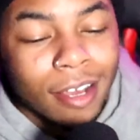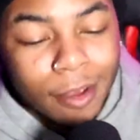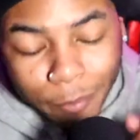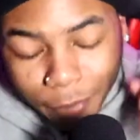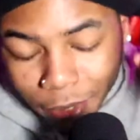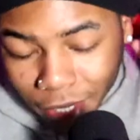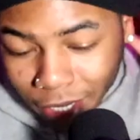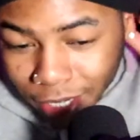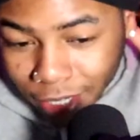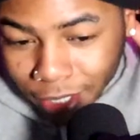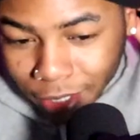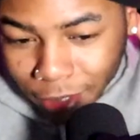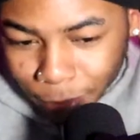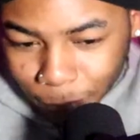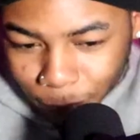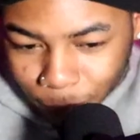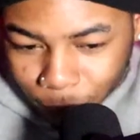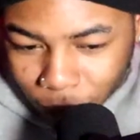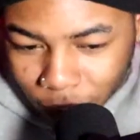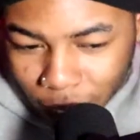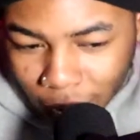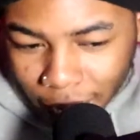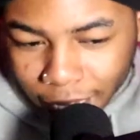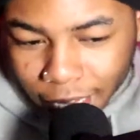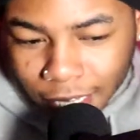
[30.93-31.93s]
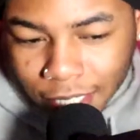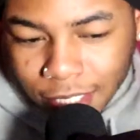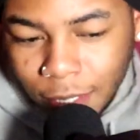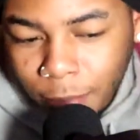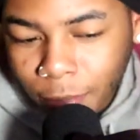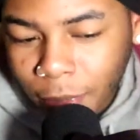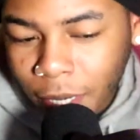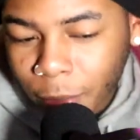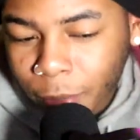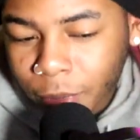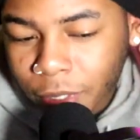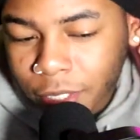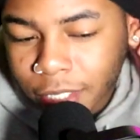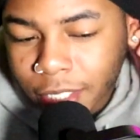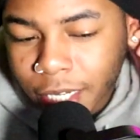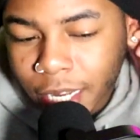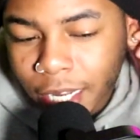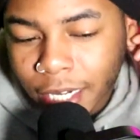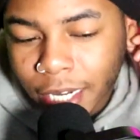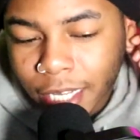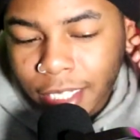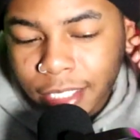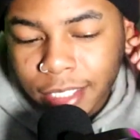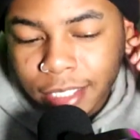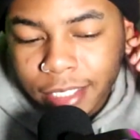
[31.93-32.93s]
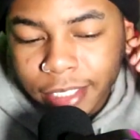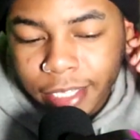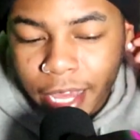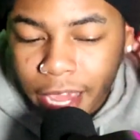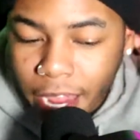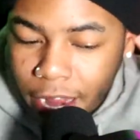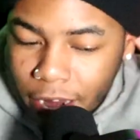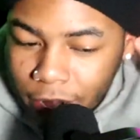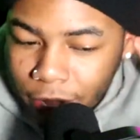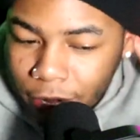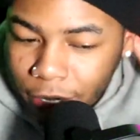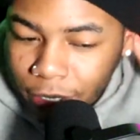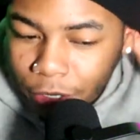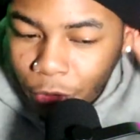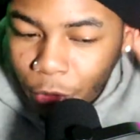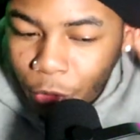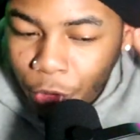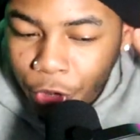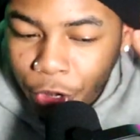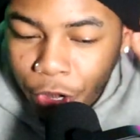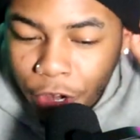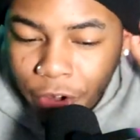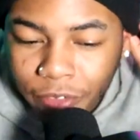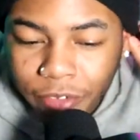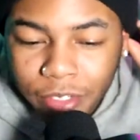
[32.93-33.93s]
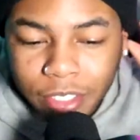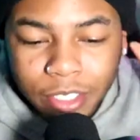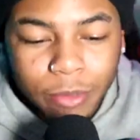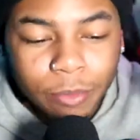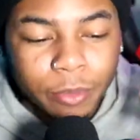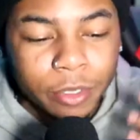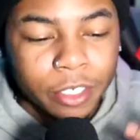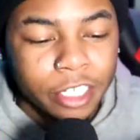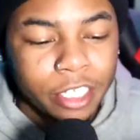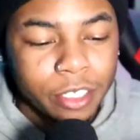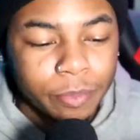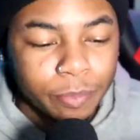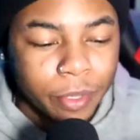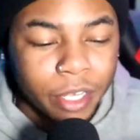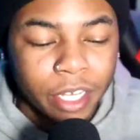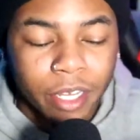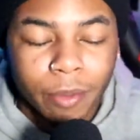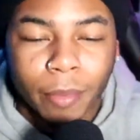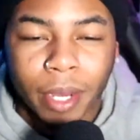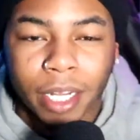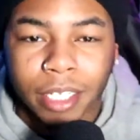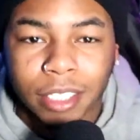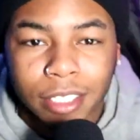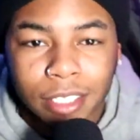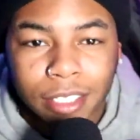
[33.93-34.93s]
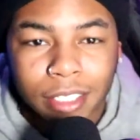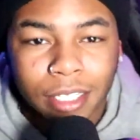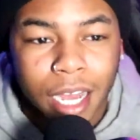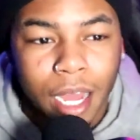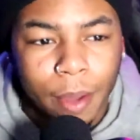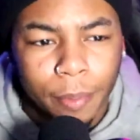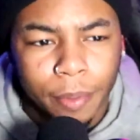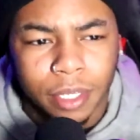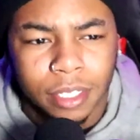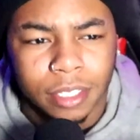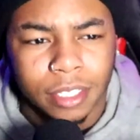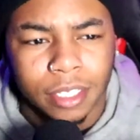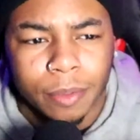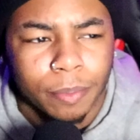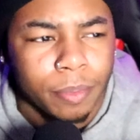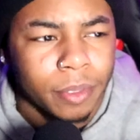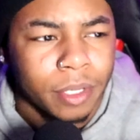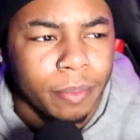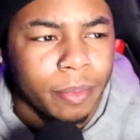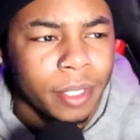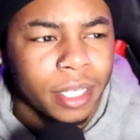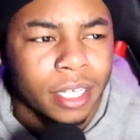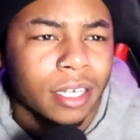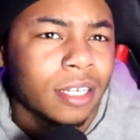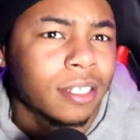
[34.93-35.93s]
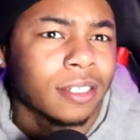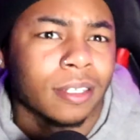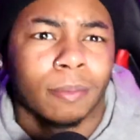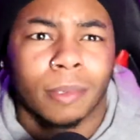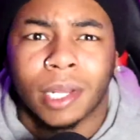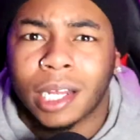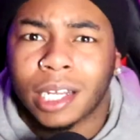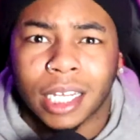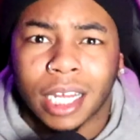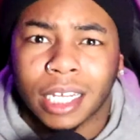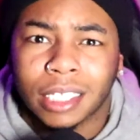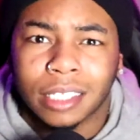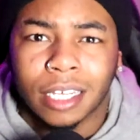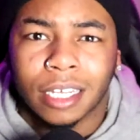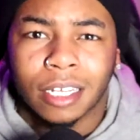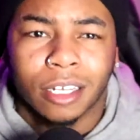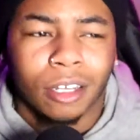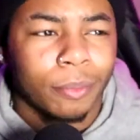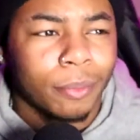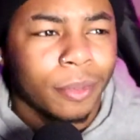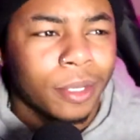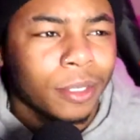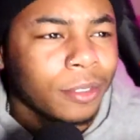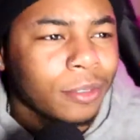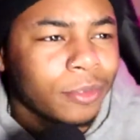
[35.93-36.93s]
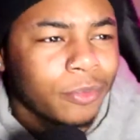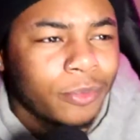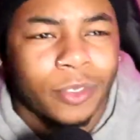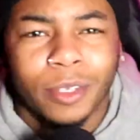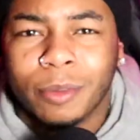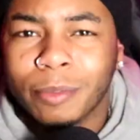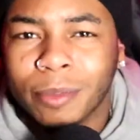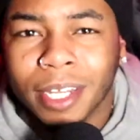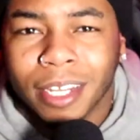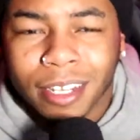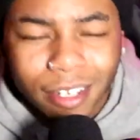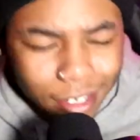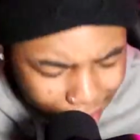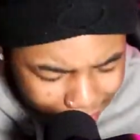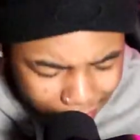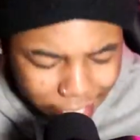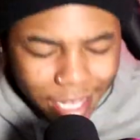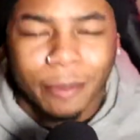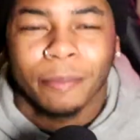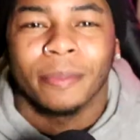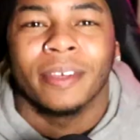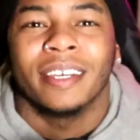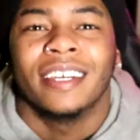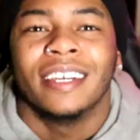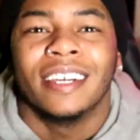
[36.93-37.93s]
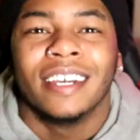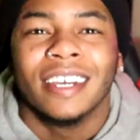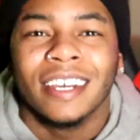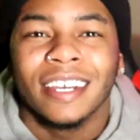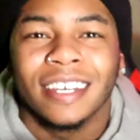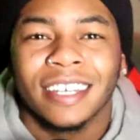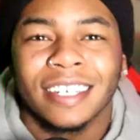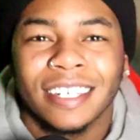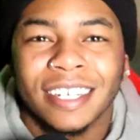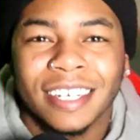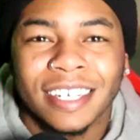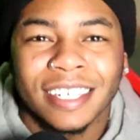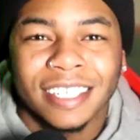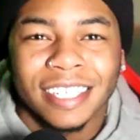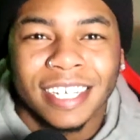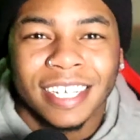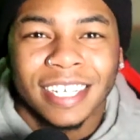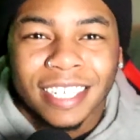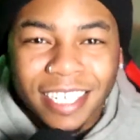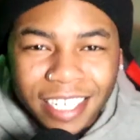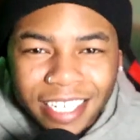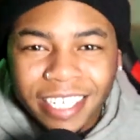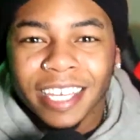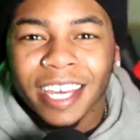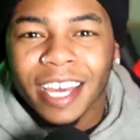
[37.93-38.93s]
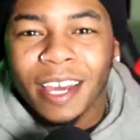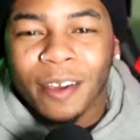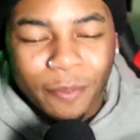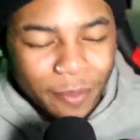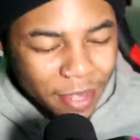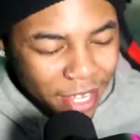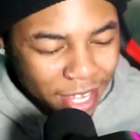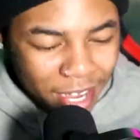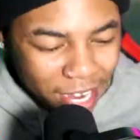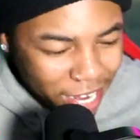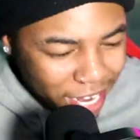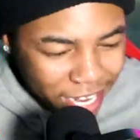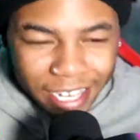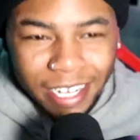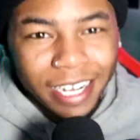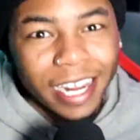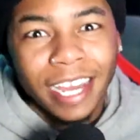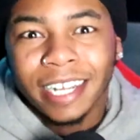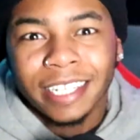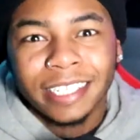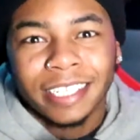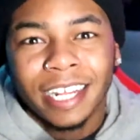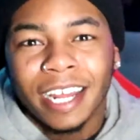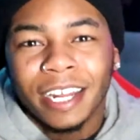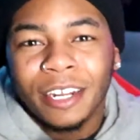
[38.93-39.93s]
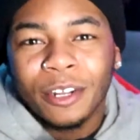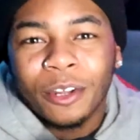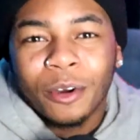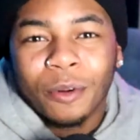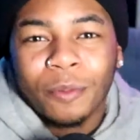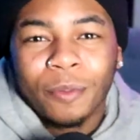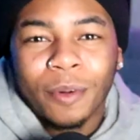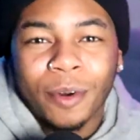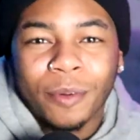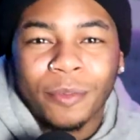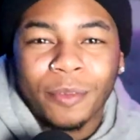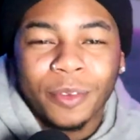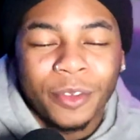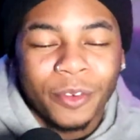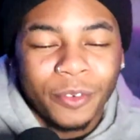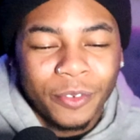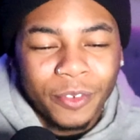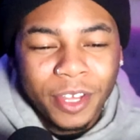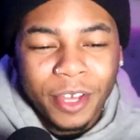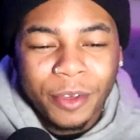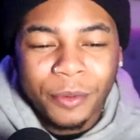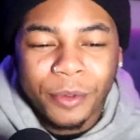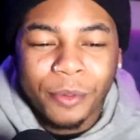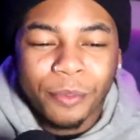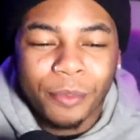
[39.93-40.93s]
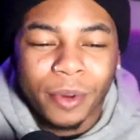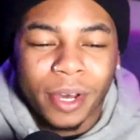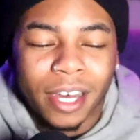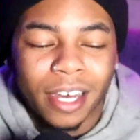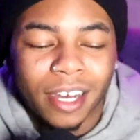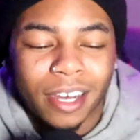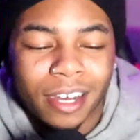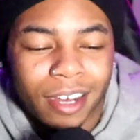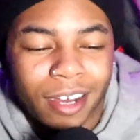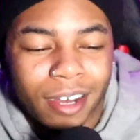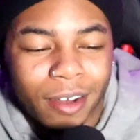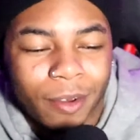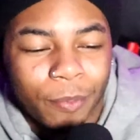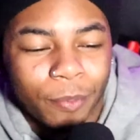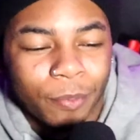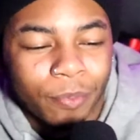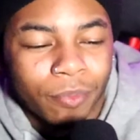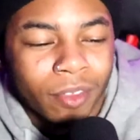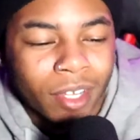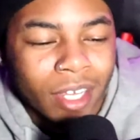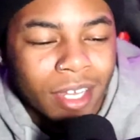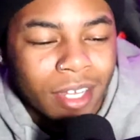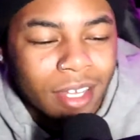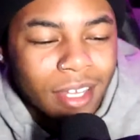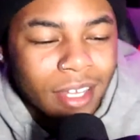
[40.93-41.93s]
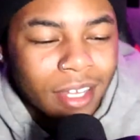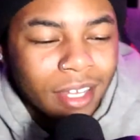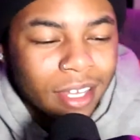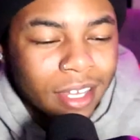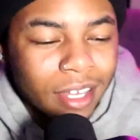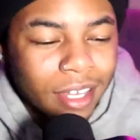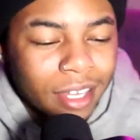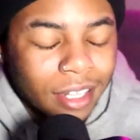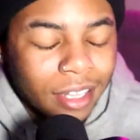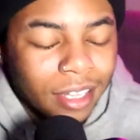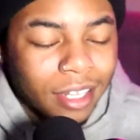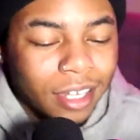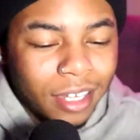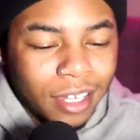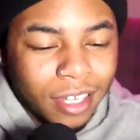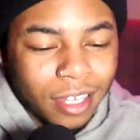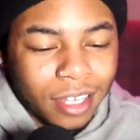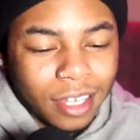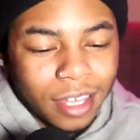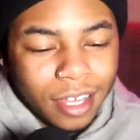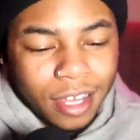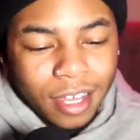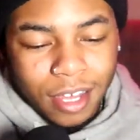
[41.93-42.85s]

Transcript: But um, I guess I'm not really that like scared or nervous to really speak about this topic simply because I'm not like that no more. You feel me? Like, look at me. You know what I'm saying? Look at me. I ain't like that no more. But you feel me? But um, look.